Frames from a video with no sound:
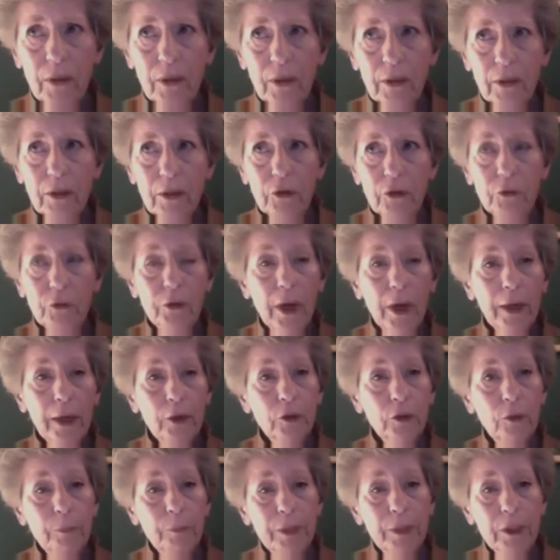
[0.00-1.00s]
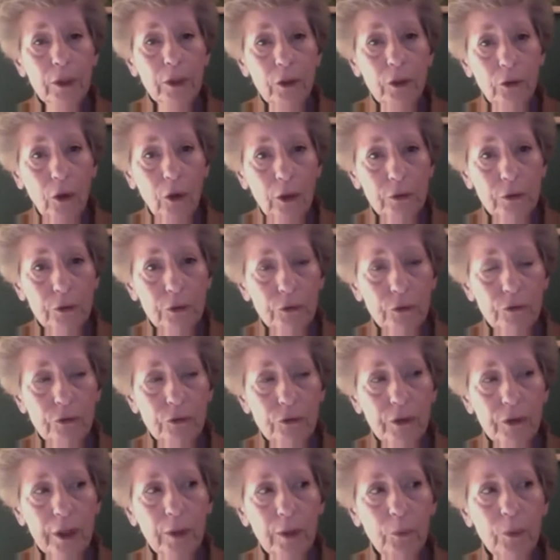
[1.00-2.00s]
You're not going to be in an altered
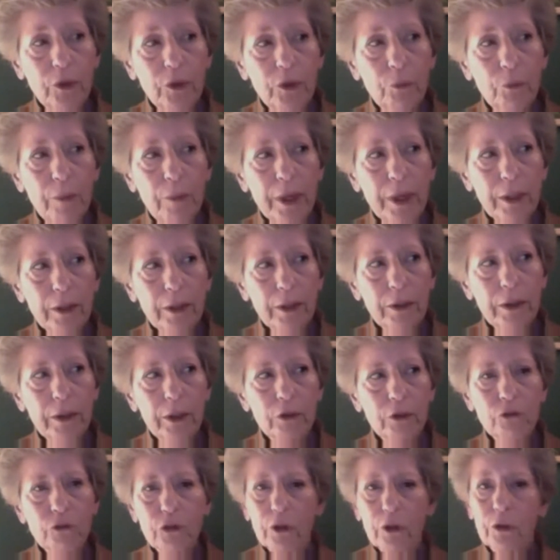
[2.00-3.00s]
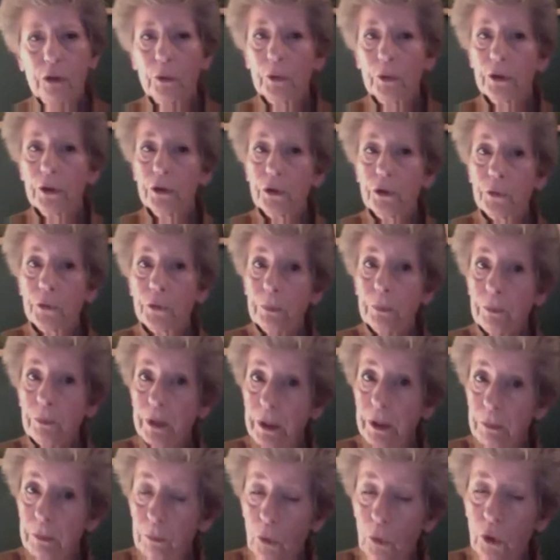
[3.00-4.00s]
state. When you meditate, generally you're
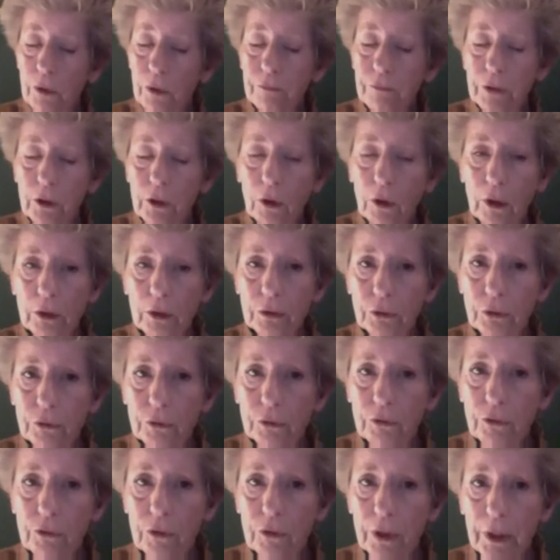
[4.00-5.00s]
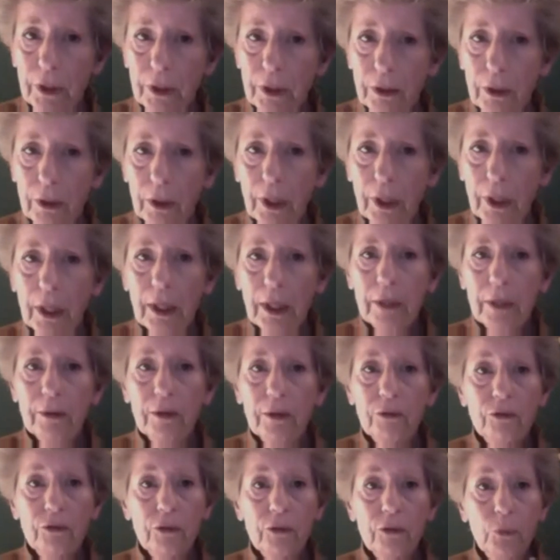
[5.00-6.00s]
in more of an altered state.
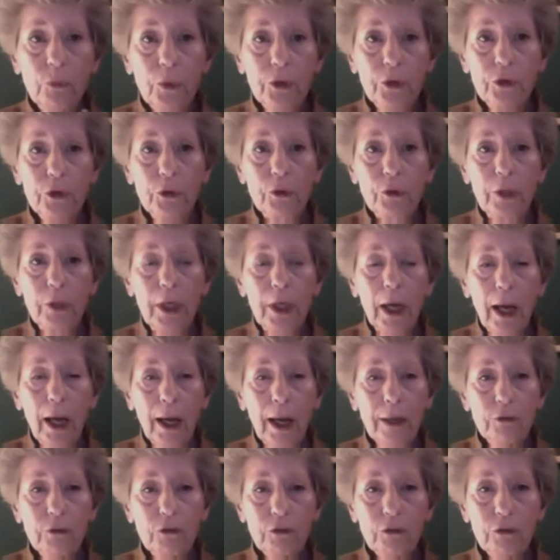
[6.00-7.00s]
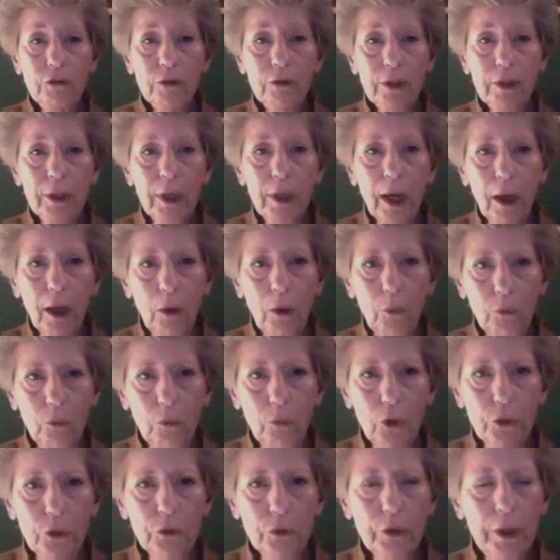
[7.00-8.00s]
This is where you're consciously
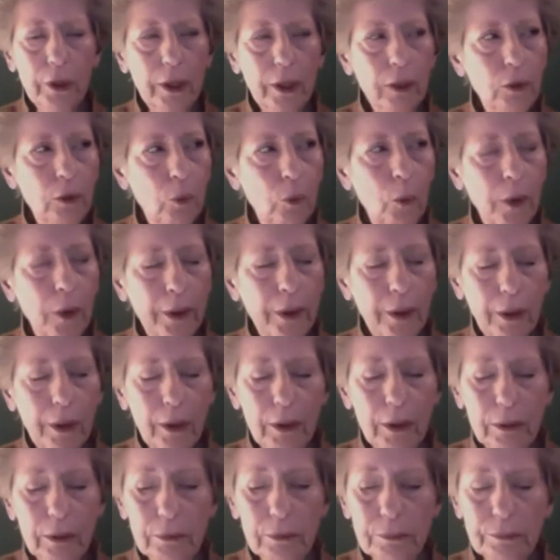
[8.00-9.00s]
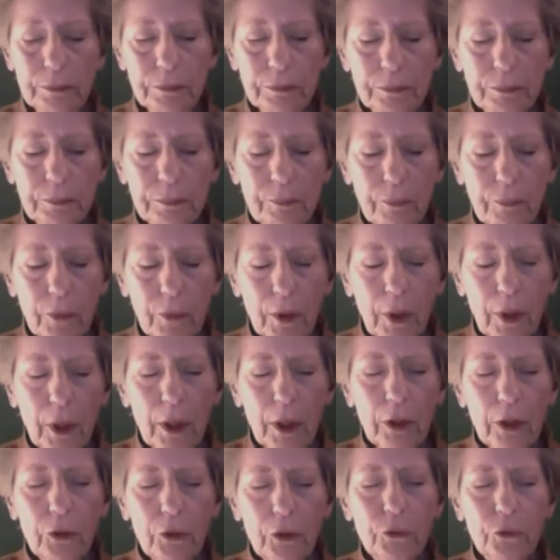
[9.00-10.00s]
alert and aware.
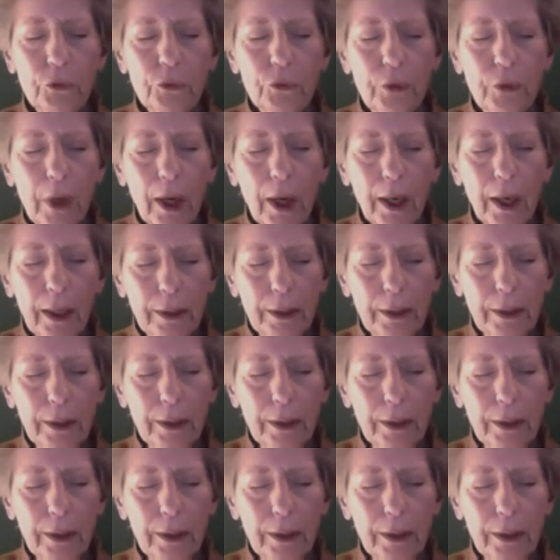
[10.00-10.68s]
You're not